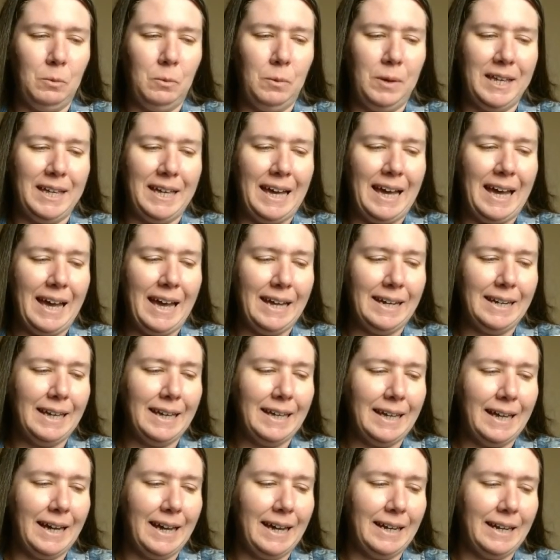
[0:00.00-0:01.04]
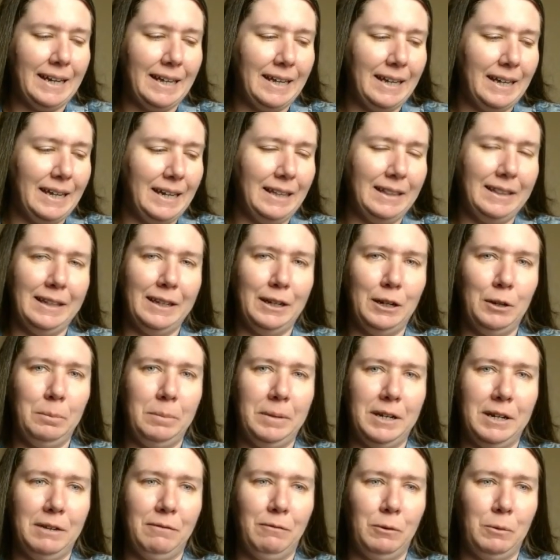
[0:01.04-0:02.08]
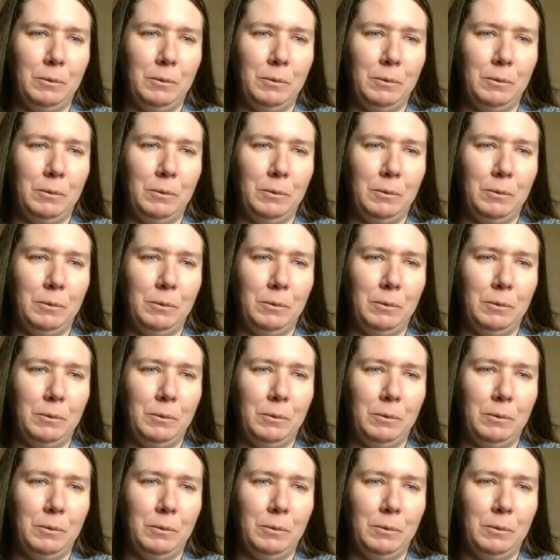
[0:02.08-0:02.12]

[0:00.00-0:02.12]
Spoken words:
we kind of got to get a little bit of